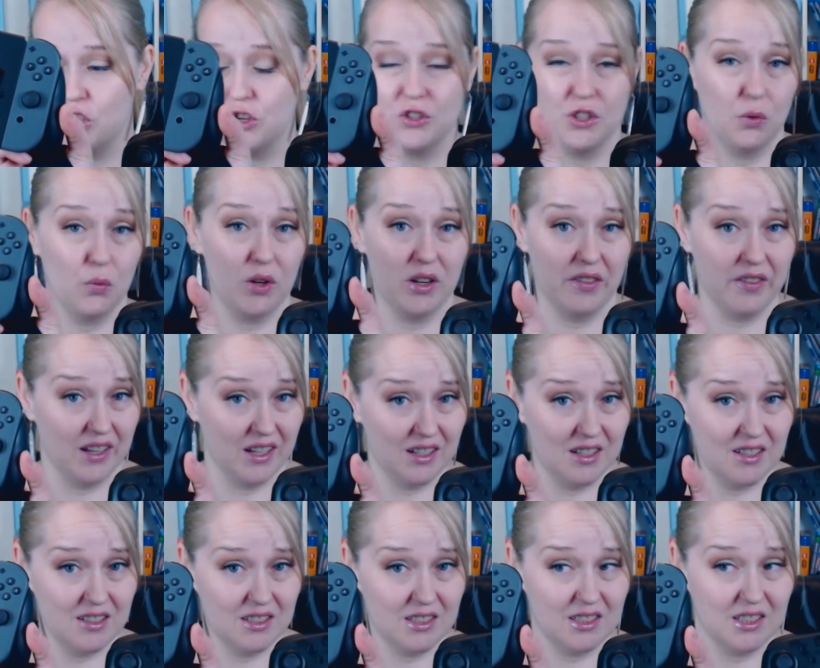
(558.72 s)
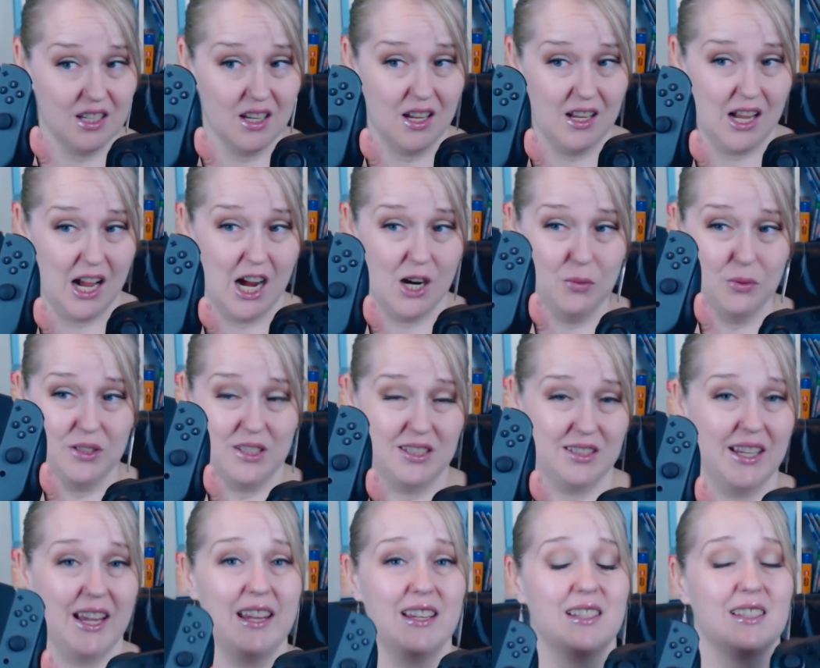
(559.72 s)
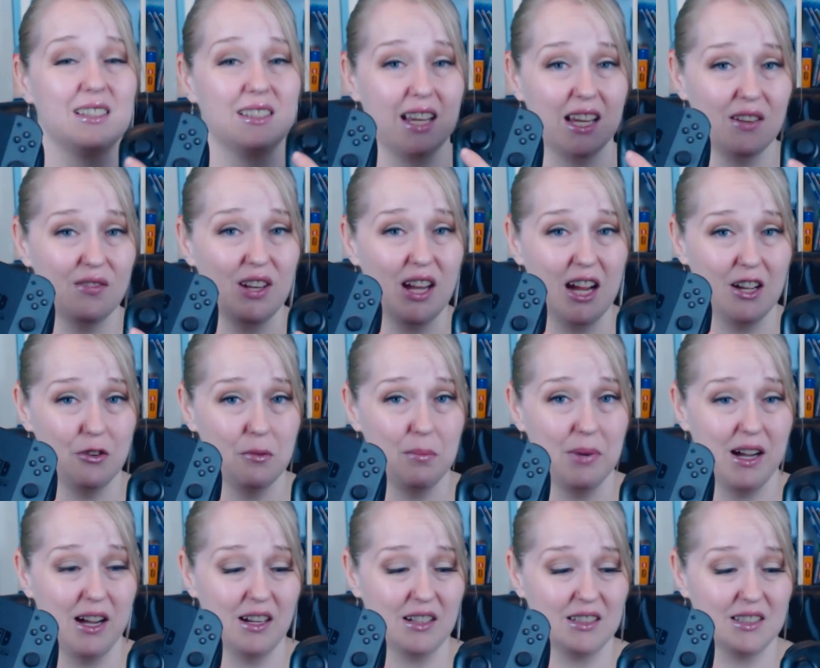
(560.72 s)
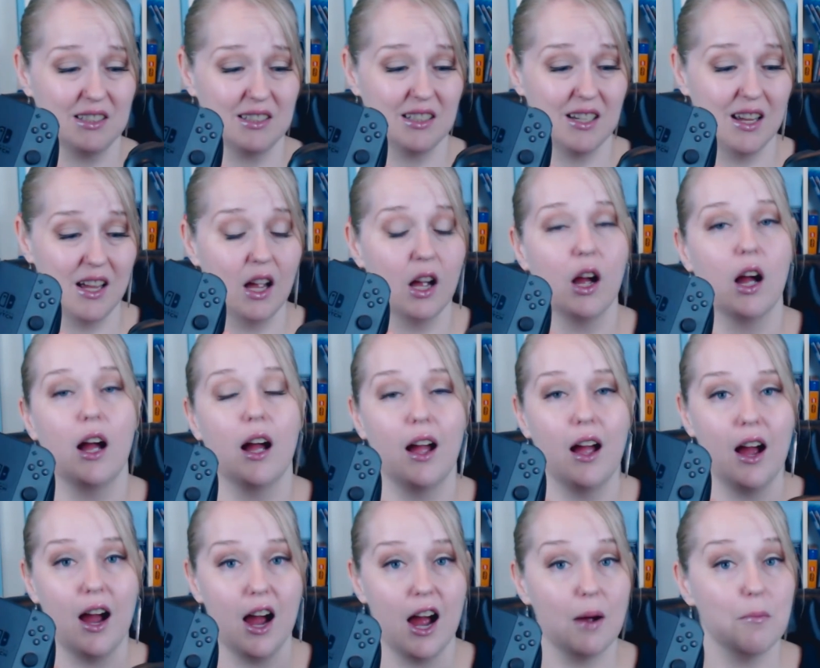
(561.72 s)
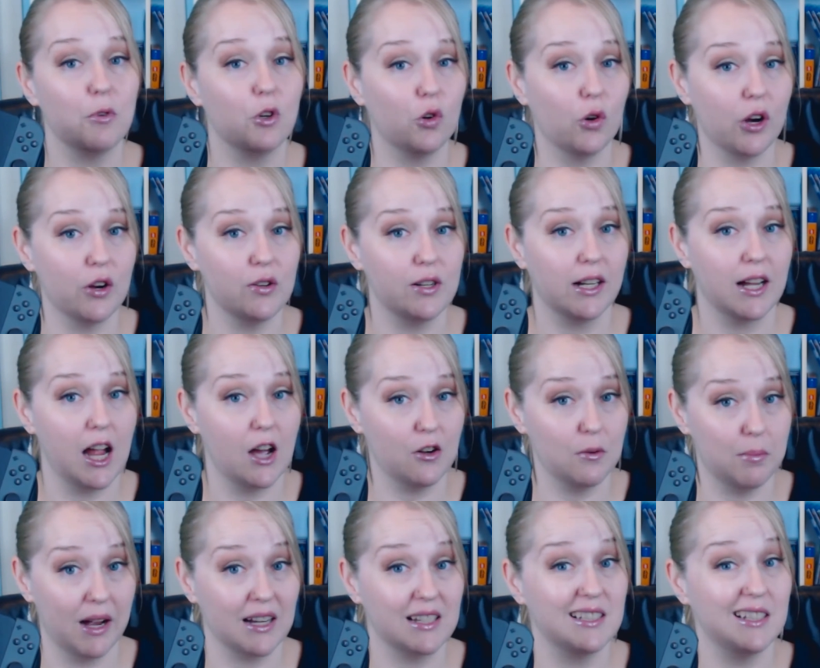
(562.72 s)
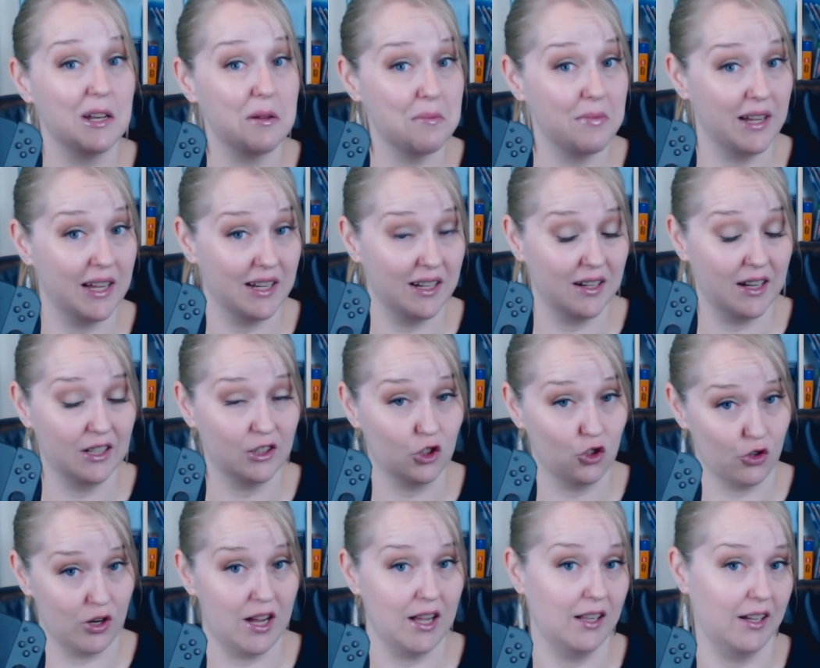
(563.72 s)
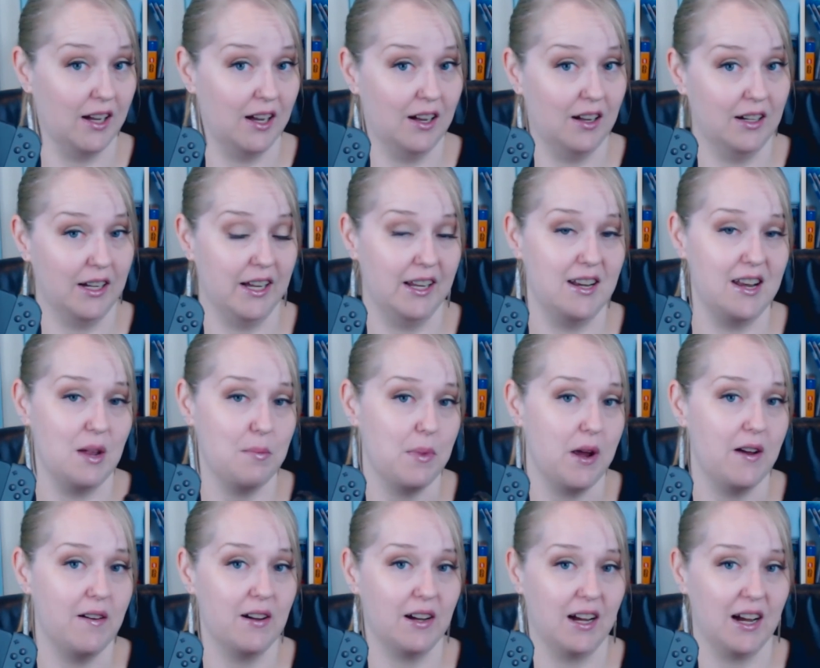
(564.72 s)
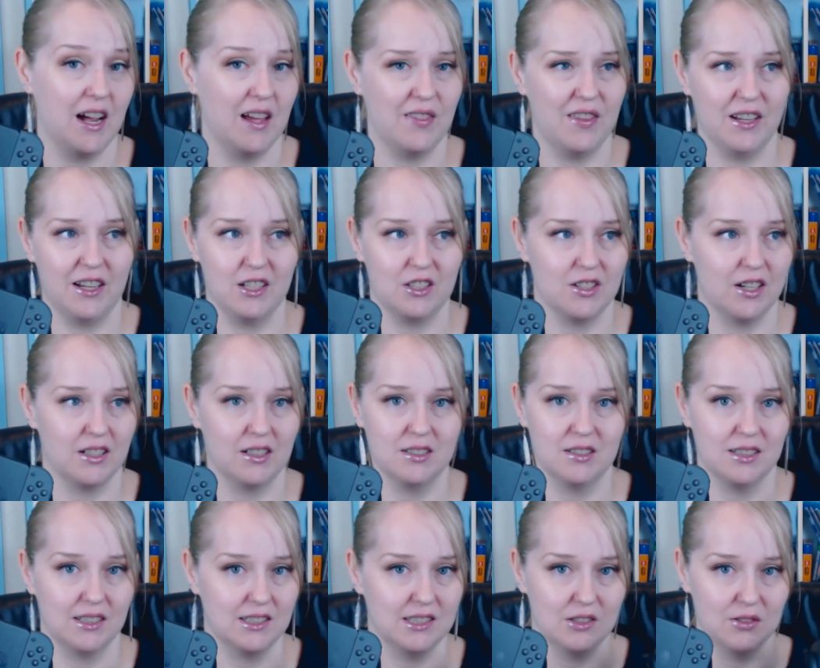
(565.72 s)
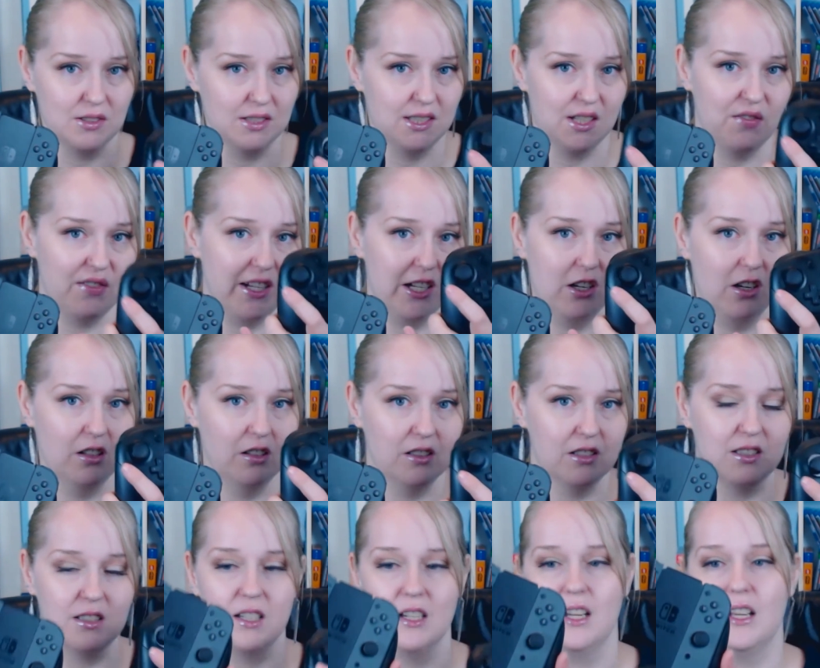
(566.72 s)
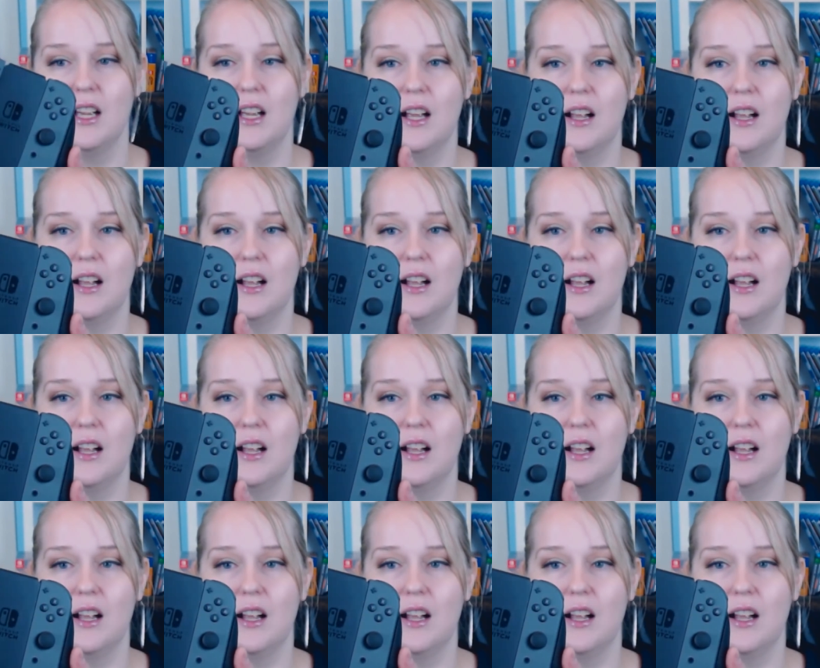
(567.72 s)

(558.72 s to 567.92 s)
using one of these, I would say save your $100. I'm quoting $100 in Australia. In America, I think it's like $60 or $70.